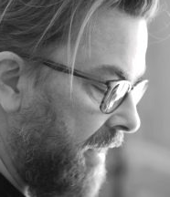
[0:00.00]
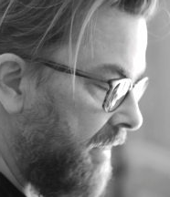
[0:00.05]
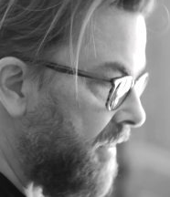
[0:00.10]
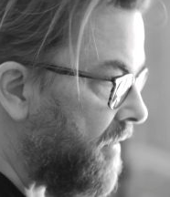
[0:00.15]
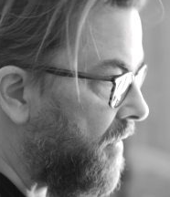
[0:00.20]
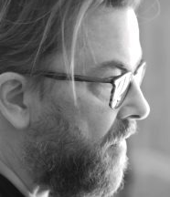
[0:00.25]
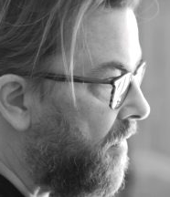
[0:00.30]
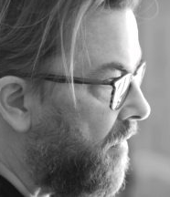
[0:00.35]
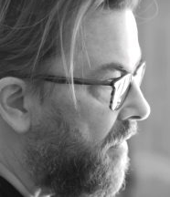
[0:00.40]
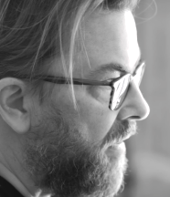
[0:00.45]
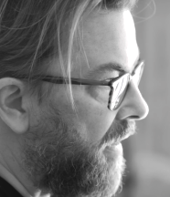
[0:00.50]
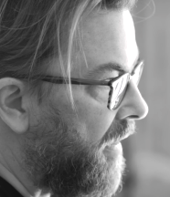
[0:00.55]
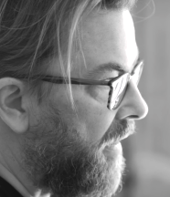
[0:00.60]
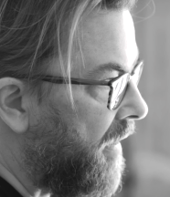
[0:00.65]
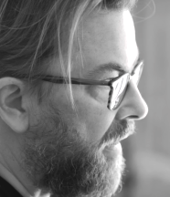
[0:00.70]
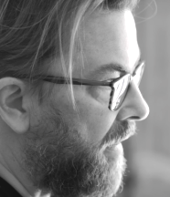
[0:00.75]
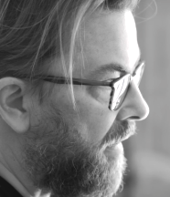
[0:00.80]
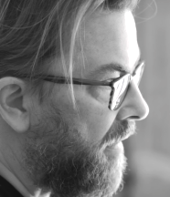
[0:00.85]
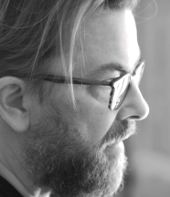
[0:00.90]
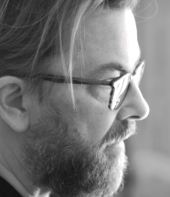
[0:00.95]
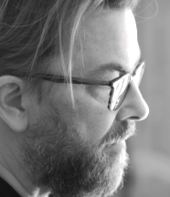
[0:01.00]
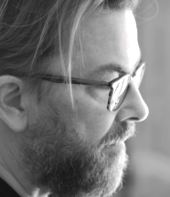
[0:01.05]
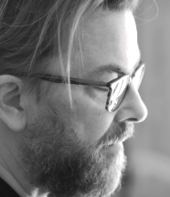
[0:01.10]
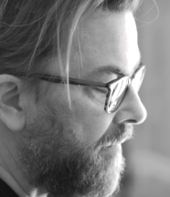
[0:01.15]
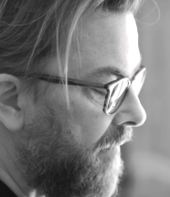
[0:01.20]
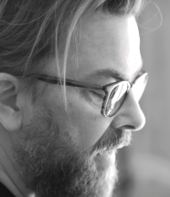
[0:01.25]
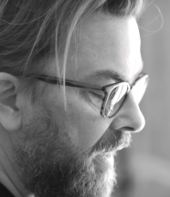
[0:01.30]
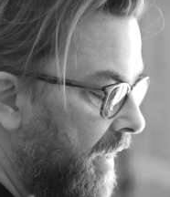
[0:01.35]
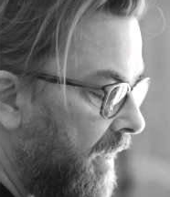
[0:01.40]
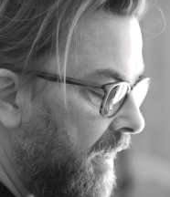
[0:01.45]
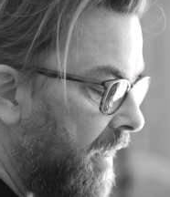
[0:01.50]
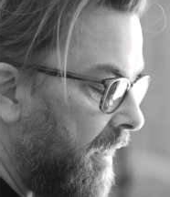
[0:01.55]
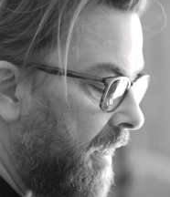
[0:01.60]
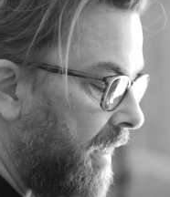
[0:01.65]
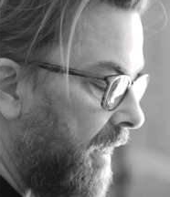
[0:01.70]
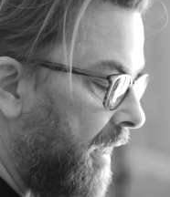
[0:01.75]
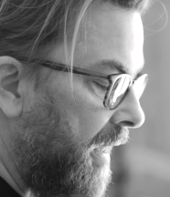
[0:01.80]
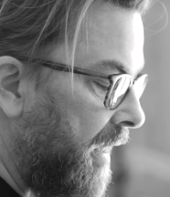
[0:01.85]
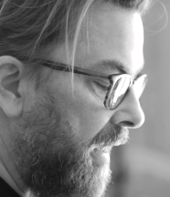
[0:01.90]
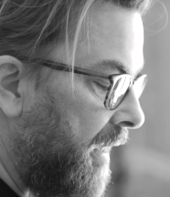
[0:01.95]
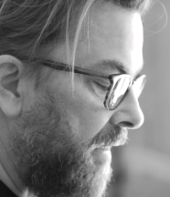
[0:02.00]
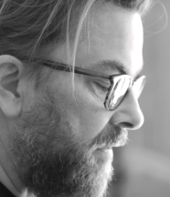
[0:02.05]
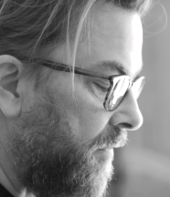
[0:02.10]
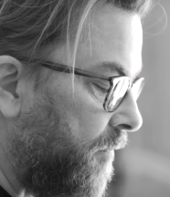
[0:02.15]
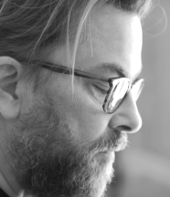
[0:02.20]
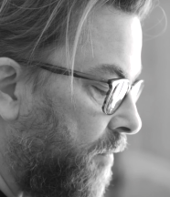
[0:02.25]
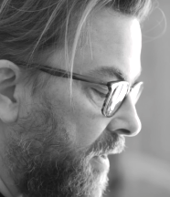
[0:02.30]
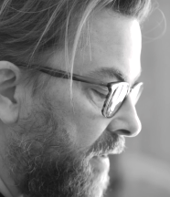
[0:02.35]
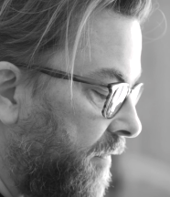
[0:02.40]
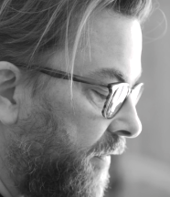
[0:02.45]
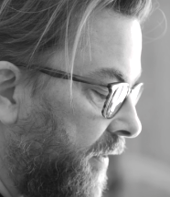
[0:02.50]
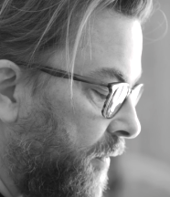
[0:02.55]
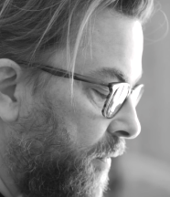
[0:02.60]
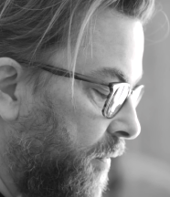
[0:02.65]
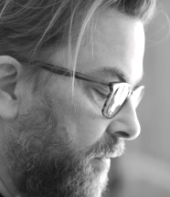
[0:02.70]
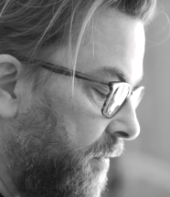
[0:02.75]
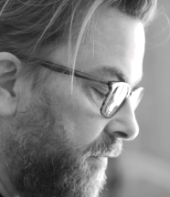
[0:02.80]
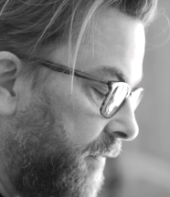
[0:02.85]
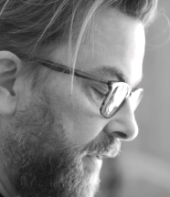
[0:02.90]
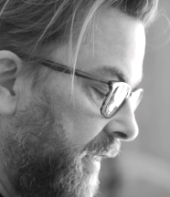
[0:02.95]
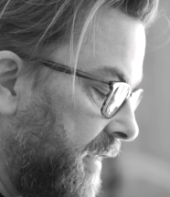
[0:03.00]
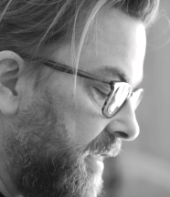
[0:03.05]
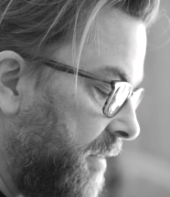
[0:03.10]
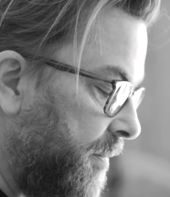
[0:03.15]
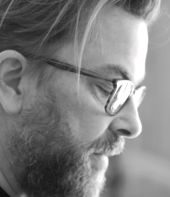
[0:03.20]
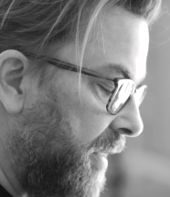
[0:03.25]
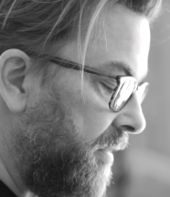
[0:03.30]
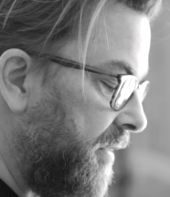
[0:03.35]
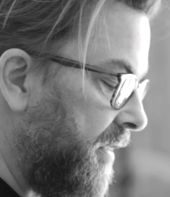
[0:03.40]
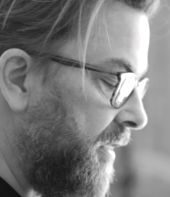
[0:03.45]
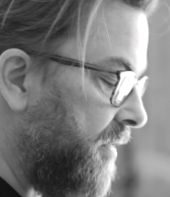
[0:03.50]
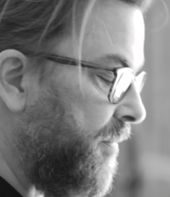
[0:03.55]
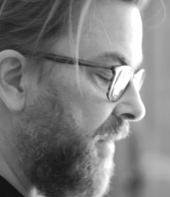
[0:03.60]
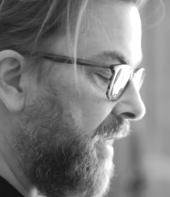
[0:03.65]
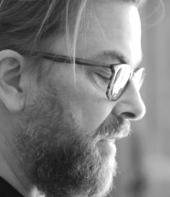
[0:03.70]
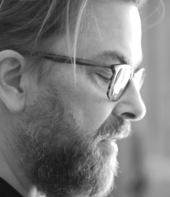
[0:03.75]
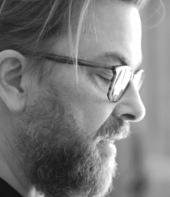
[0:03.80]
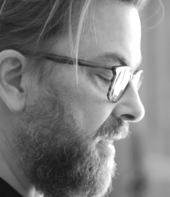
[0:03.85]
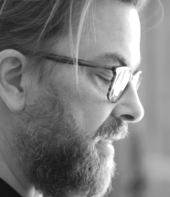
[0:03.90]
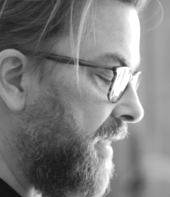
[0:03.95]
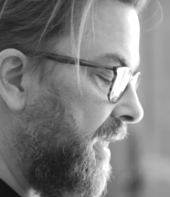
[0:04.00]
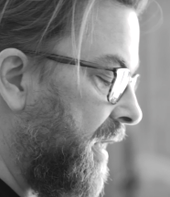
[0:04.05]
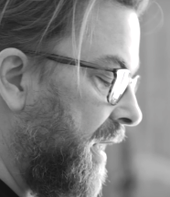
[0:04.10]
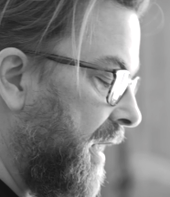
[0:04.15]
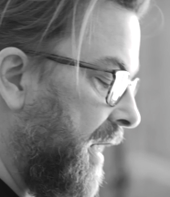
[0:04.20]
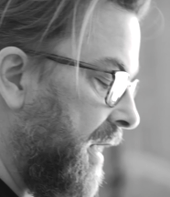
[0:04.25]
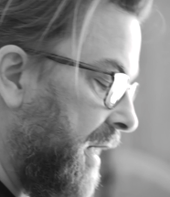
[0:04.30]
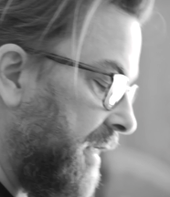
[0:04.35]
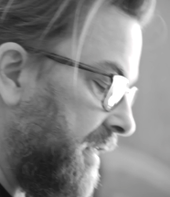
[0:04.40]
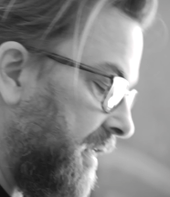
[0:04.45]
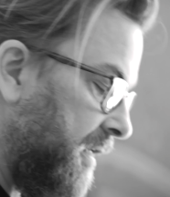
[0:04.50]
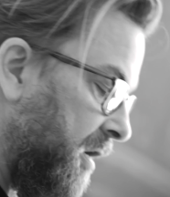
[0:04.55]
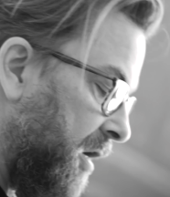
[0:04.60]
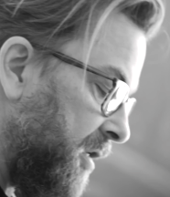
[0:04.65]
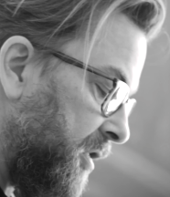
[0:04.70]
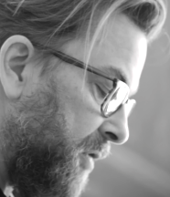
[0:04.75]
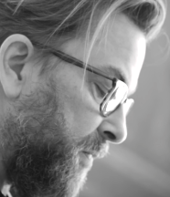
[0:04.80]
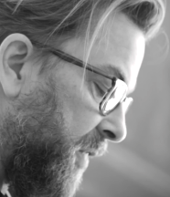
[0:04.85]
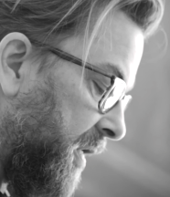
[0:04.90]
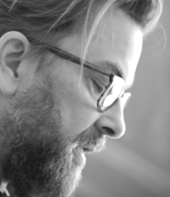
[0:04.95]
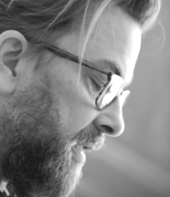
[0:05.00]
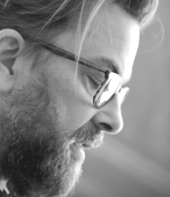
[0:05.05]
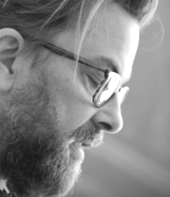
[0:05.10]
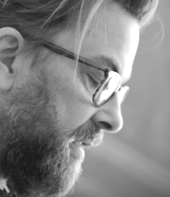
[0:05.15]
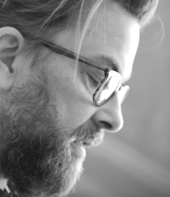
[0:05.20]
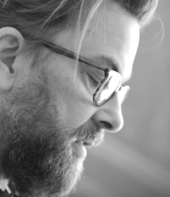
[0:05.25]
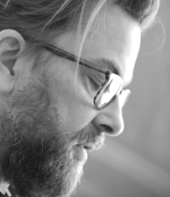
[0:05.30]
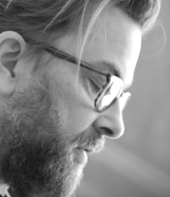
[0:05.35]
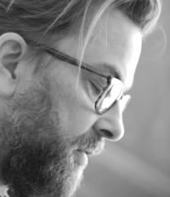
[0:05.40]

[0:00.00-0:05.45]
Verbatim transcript: It's all in here. And one of the cool things about this menu is that I can actually customize it.